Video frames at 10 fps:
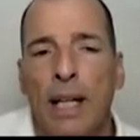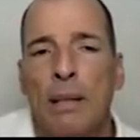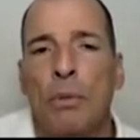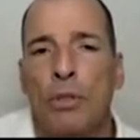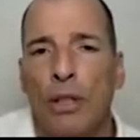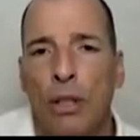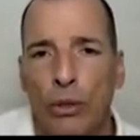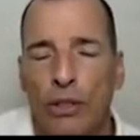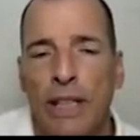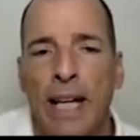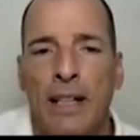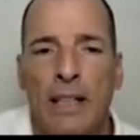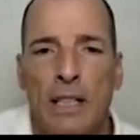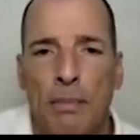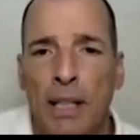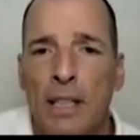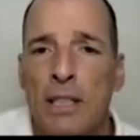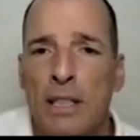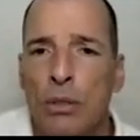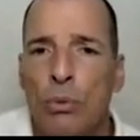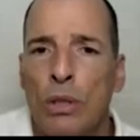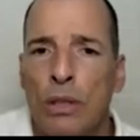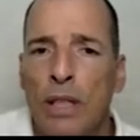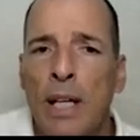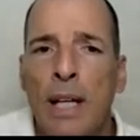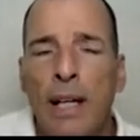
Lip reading: and most closely analyzed markets in the world